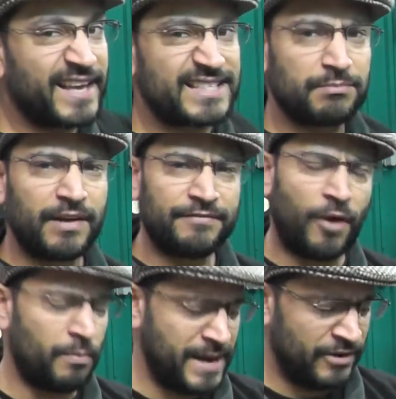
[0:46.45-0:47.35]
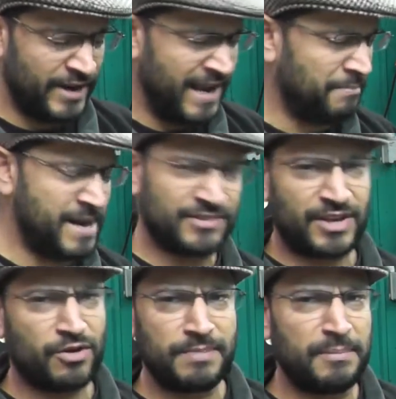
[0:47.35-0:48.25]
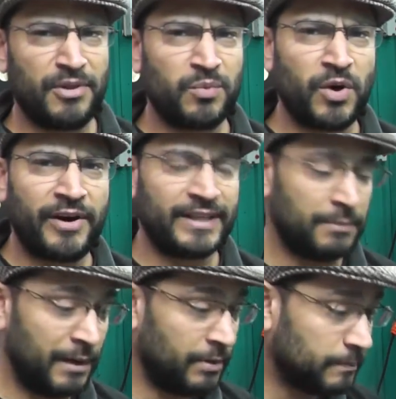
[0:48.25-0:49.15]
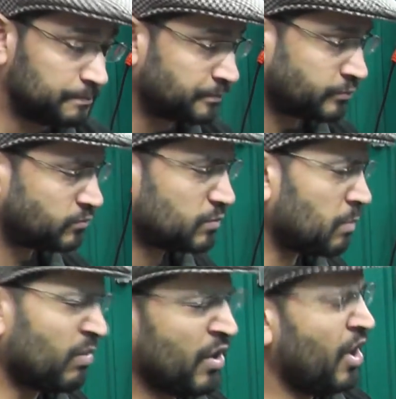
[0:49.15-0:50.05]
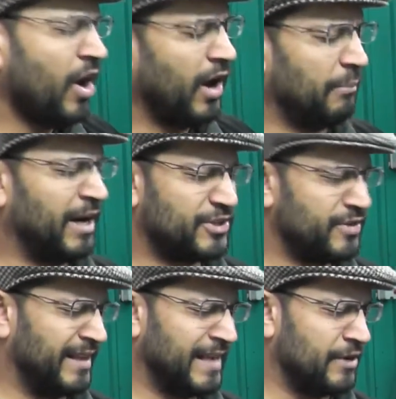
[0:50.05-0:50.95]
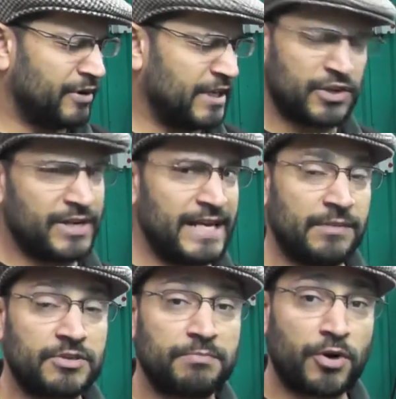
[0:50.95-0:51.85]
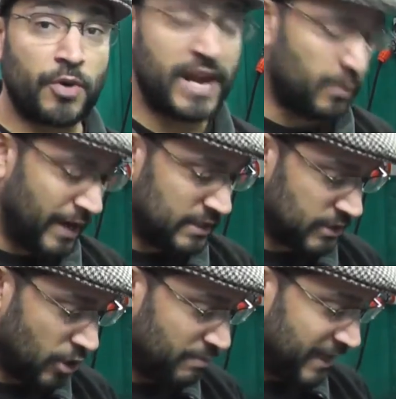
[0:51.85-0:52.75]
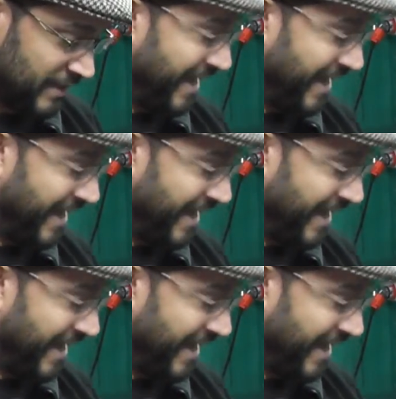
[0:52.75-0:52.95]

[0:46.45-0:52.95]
except my voltmeter and amp meters. I couldn't be bothered wiring them up. I might do that later on. I don't need them to brew anyway, so bugger